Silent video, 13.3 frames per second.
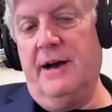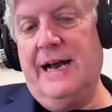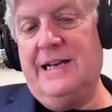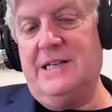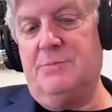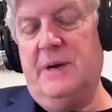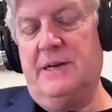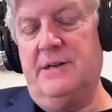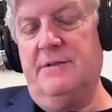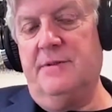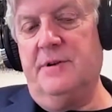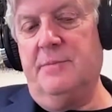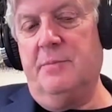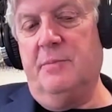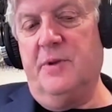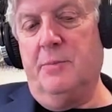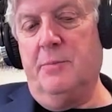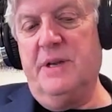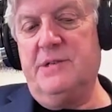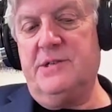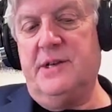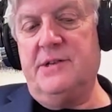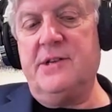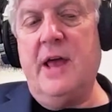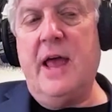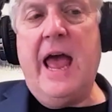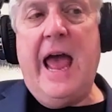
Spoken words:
aspect of their business.